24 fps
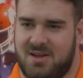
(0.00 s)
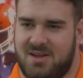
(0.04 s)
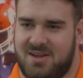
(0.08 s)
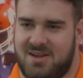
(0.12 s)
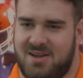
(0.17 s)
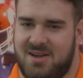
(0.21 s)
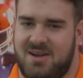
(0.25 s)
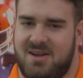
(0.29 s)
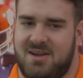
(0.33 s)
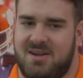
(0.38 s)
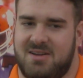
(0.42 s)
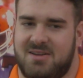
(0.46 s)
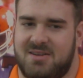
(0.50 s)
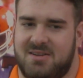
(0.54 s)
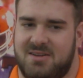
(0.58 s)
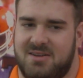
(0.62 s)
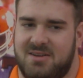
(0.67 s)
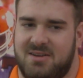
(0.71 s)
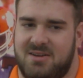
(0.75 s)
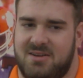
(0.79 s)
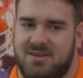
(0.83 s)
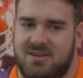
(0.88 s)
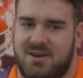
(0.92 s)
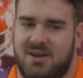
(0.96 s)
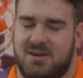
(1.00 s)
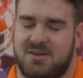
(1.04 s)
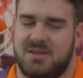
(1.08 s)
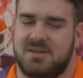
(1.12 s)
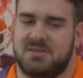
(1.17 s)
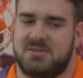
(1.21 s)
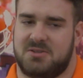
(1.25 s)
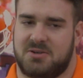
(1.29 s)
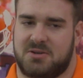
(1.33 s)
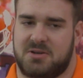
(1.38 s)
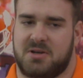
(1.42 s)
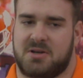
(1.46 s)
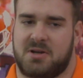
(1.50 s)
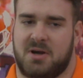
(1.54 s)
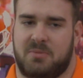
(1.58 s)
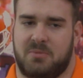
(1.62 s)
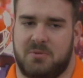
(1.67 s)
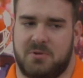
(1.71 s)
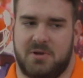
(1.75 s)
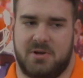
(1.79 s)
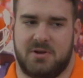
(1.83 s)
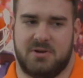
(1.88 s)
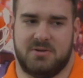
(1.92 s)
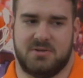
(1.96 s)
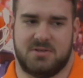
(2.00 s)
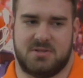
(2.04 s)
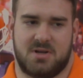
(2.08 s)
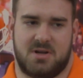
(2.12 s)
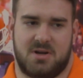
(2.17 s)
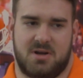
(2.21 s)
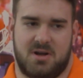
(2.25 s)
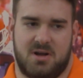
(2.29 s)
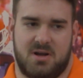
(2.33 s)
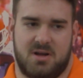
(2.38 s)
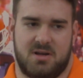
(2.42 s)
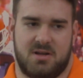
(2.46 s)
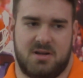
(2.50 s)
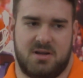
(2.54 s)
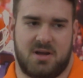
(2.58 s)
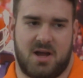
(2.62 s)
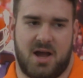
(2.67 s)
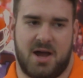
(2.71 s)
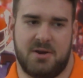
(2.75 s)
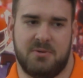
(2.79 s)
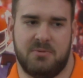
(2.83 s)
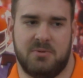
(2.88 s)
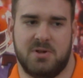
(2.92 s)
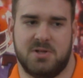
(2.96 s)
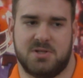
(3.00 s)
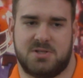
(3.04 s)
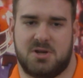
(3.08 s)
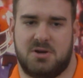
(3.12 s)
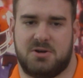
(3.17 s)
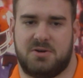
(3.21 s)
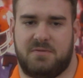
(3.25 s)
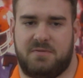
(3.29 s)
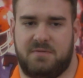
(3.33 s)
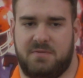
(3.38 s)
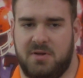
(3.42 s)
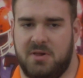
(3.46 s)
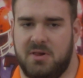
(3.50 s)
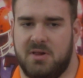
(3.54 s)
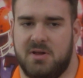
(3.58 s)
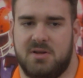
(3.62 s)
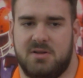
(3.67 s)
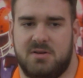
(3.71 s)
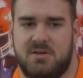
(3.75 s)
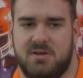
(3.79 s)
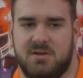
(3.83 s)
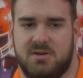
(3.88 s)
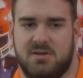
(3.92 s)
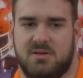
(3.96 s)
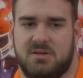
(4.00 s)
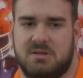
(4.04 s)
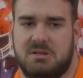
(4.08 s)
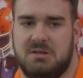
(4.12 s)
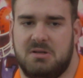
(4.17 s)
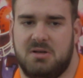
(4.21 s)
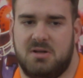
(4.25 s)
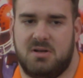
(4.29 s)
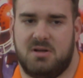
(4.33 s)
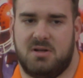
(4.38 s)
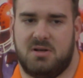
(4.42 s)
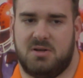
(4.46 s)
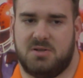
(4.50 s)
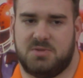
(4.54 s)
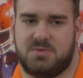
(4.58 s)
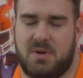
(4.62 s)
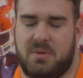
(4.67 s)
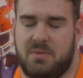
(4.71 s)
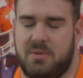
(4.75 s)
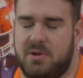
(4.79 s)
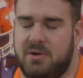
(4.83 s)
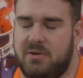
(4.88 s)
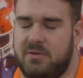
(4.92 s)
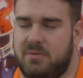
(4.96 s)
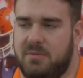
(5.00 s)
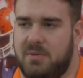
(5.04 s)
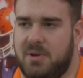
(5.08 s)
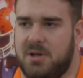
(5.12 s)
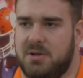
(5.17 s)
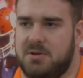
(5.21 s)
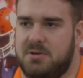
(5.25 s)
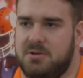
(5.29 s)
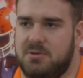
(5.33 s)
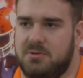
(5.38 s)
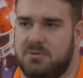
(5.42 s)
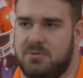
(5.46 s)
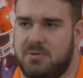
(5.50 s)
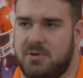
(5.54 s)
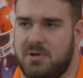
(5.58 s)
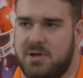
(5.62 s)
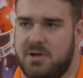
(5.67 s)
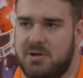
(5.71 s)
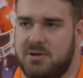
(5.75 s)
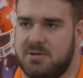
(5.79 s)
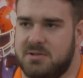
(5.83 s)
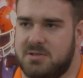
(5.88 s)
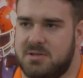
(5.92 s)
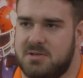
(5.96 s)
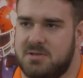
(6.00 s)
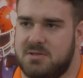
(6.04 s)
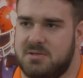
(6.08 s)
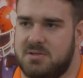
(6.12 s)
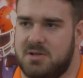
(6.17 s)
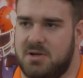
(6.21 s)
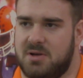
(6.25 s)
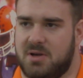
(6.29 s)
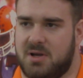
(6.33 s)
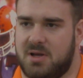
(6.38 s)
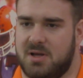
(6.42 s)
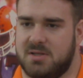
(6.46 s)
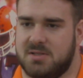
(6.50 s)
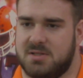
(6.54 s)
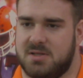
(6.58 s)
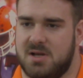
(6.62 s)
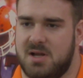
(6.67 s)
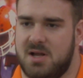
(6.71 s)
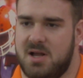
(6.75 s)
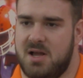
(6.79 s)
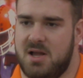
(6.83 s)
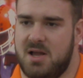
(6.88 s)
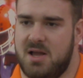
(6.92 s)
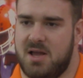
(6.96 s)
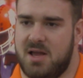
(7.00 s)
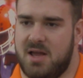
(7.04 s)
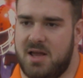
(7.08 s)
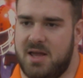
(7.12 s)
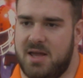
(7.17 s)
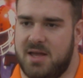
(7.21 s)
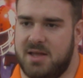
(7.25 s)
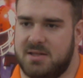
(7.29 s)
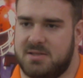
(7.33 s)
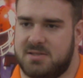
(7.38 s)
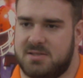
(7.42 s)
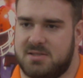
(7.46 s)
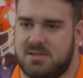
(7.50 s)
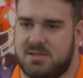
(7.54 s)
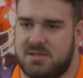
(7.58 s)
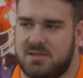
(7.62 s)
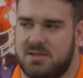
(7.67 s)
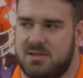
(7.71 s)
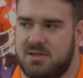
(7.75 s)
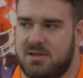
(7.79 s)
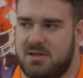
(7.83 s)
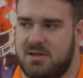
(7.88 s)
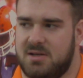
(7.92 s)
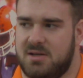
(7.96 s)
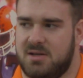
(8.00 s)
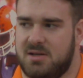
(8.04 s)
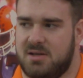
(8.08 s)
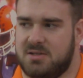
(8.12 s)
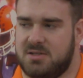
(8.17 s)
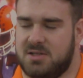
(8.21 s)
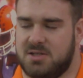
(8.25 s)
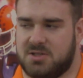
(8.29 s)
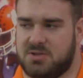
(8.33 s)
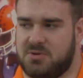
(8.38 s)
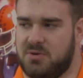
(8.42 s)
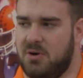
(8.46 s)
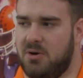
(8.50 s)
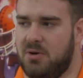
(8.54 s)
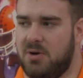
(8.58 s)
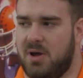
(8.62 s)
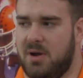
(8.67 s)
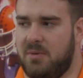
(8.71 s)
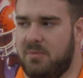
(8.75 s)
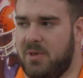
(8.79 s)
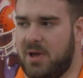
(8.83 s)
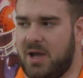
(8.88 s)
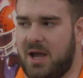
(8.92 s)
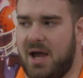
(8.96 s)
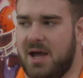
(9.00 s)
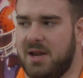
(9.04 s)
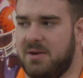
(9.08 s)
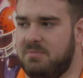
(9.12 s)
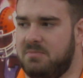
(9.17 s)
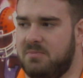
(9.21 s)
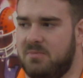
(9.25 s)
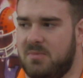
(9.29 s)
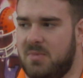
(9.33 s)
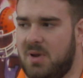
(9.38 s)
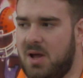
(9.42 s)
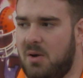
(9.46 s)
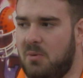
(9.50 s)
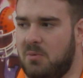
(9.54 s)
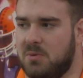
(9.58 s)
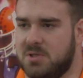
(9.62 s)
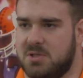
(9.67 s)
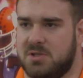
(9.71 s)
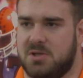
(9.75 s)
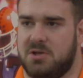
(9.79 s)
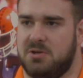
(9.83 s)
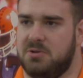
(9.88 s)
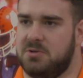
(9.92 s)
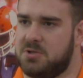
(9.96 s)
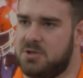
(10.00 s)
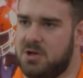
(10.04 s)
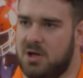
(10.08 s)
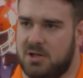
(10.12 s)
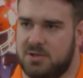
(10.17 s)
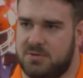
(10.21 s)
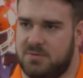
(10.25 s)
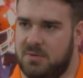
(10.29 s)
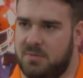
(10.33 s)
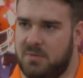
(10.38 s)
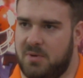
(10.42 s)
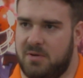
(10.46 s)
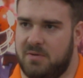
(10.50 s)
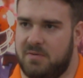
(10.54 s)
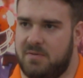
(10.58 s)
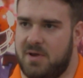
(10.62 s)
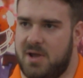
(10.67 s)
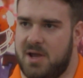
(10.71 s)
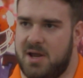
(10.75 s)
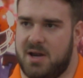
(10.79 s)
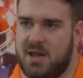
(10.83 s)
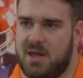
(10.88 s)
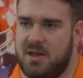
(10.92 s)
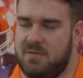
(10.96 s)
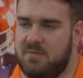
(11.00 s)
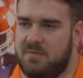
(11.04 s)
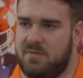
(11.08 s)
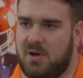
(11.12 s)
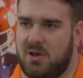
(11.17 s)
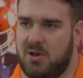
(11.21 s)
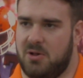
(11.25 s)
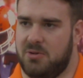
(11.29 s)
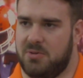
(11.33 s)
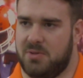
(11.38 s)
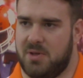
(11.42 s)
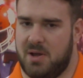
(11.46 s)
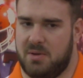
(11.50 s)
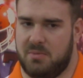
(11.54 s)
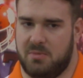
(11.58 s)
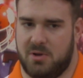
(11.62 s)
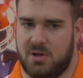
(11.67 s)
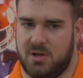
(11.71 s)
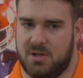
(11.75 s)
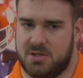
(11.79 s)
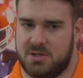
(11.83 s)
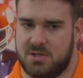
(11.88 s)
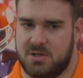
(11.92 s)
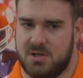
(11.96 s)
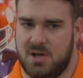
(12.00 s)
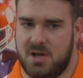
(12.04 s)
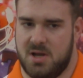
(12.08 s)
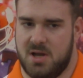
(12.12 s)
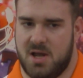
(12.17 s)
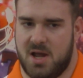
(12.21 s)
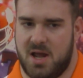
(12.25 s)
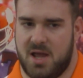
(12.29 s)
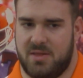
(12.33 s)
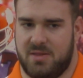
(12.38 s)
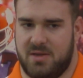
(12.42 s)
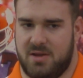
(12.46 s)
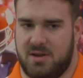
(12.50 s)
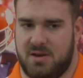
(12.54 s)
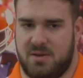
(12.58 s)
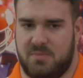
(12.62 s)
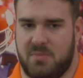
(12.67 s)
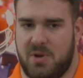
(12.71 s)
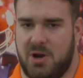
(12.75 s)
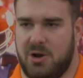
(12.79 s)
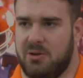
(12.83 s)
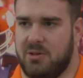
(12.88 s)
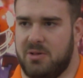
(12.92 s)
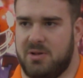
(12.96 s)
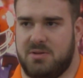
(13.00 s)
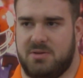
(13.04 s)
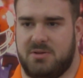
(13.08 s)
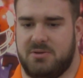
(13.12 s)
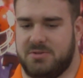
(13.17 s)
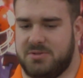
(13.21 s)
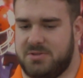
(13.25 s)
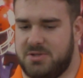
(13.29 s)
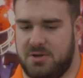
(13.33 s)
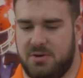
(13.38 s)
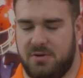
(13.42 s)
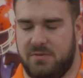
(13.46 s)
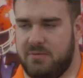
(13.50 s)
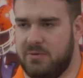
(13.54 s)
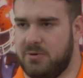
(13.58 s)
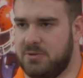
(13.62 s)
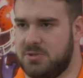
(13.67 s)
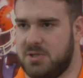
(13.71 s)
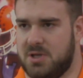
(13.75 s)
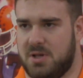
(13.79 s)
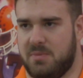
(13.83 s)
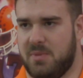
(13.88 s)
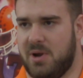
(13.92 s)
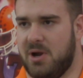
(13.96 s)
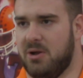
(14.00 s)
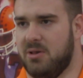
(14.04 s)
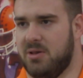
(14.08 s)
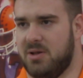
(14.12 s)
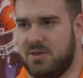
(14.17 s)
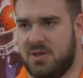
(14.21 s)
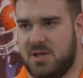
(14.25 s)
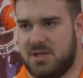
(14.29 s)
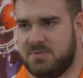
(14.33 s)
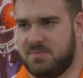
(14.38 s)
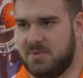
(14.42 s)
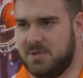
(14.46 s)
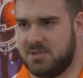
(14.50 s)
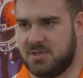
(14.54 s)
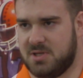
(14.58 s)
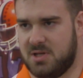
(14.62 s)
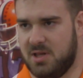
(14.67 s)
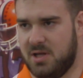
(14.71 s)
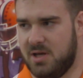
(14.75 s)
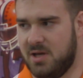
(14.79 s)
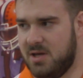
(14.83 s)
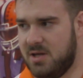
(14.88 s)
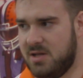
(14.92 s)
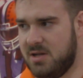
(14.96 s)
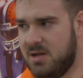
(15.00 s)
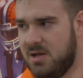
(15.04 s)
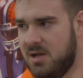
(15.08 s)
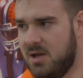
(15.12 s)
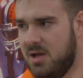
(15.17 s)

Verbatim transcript: No, it took a couple years. I didn't really start to feel it till I was probably here for about 2 or 3 years. So, because it's just growing up, like I wasn't a huge college football fan. I didn't follow it that much. And then in Maryland, there's the University of Maryland. That's basically it.